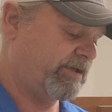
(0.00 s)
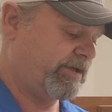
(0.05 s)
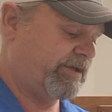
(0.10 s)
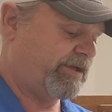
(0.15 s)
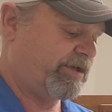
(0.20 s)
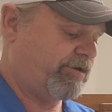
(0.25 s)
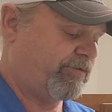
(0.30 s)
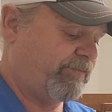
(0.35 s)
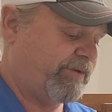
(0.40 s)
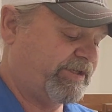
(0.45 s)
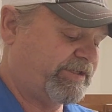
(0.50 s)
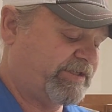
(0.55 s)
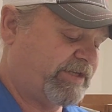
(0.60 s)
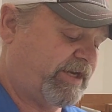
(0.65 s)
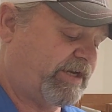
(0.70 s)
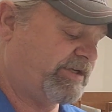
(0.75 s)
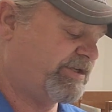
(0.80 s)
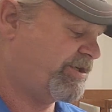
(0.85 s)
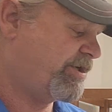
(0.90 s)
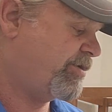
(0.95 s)
don't be
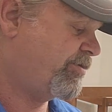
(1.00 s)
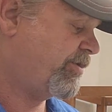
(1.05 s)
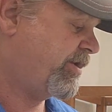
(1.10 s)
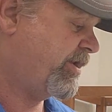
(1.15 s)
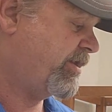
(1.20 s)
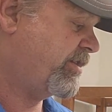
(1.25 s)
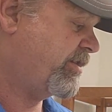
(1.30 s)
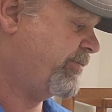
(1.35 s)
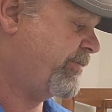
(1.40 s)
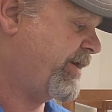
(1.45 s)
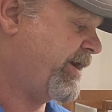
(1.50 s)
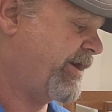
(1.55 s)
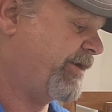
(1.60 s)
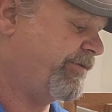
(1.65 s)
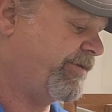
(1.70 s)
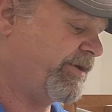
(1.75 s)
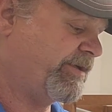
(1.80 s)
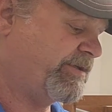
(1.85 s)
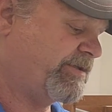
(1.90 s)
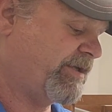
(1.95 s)
stingy on getting the
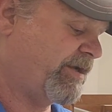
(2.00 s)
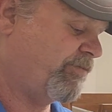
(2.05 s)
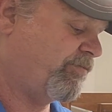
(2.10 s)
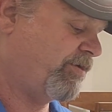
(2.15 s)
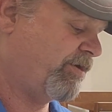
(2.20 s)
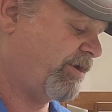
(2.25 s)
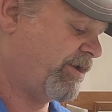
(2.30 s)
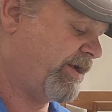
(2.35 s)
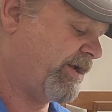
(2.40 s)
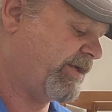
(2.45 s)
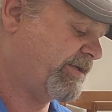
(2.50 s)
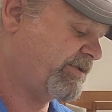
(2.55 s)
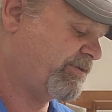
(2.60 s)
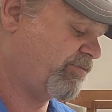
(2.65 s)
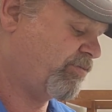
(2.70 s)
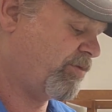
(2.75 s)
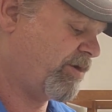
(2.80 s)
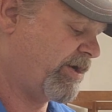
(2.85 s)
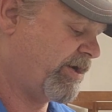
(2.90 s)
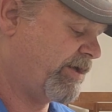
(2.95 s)
batteries. They will last
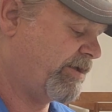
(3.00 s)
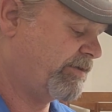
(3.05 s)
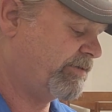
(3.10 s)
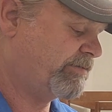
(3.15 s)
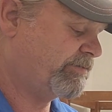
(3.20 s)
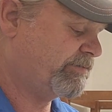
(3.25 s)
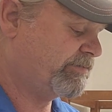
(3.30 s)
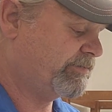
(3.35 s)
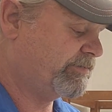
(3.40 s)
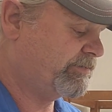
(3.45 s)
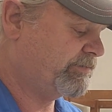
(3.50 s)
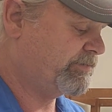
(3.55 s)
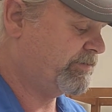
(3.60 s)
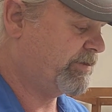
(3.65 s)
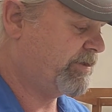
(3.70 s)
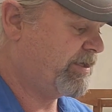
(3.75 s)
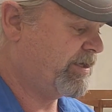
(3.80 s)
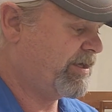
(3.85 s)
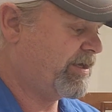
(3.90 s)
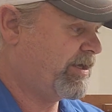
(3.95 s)
a while.
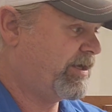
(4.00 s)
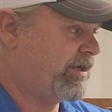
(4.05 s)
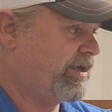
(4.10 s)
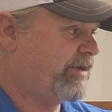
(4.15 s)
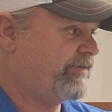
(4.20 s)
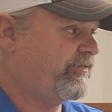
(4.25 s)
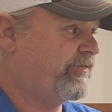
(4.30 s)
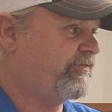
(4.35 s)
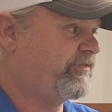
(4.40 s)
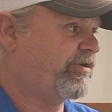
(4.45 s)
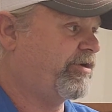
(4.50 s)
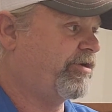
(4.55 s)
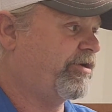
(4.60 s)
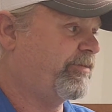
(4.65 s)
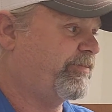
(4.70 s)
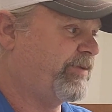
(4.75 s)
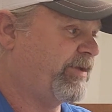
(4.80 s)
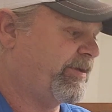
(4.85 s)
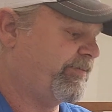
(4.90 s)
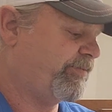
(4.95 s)
I've even heard of
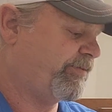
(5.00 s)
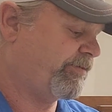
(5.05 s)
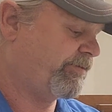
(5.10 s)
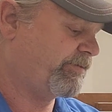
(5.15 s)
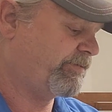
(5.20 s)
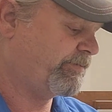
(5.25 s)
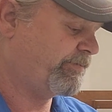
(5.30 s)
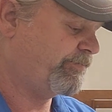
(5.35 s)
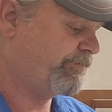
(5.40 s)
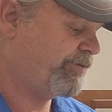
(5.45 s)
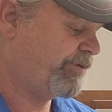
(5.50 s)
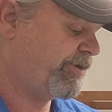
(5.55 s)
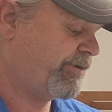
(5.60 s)
people putting